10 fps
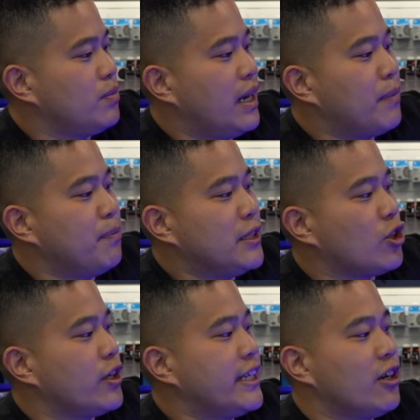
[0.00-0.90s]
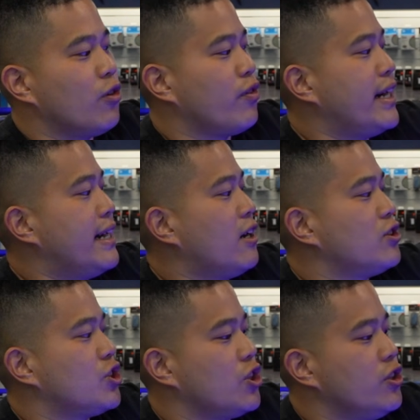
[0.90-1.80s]
I'm gonna be turning it on right now
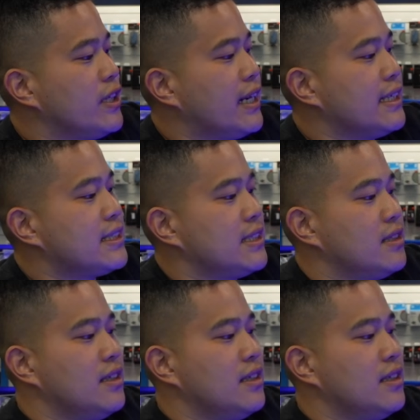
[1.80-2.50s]
to show you guys.